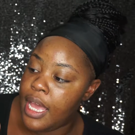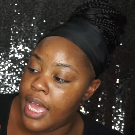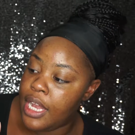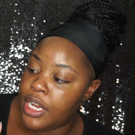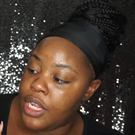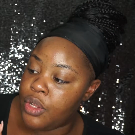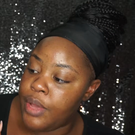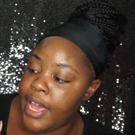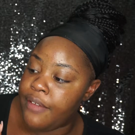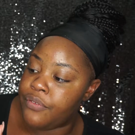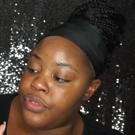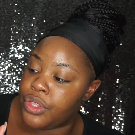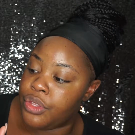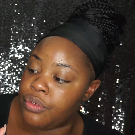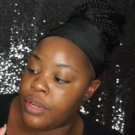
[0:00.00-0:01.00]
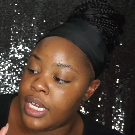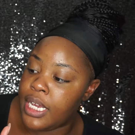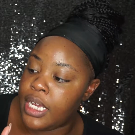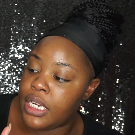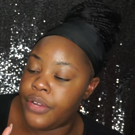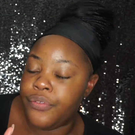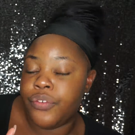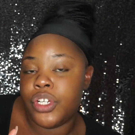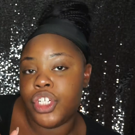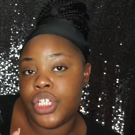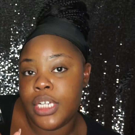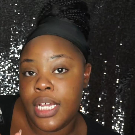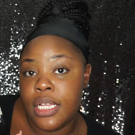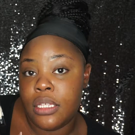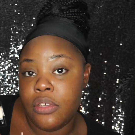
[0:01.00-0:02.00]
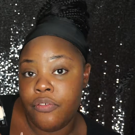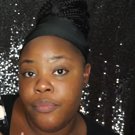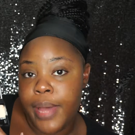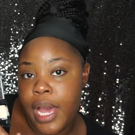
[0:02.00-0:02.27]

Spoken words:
And then you have 3 different shades of